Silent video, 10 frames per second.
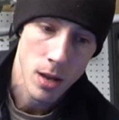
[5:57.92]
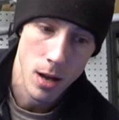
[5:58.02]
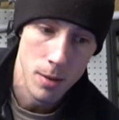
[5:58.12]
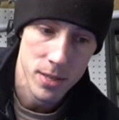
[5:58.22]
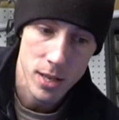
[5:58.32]

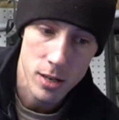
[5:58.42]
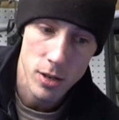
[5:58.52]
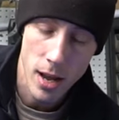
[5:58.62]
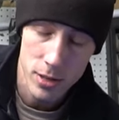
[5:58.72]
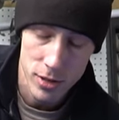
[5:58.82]
Um, as,
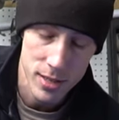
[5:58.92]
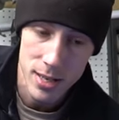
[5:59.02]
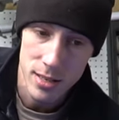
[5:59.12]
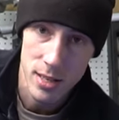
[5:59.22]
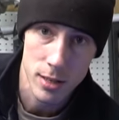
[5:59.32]
as you can
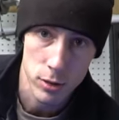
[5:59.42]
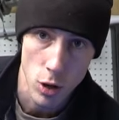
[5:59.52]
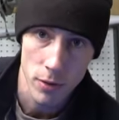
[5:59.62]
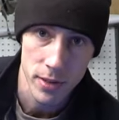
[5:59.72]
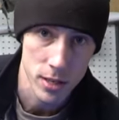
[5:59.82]
see, this thing is
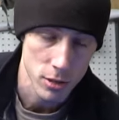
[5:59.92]
lofty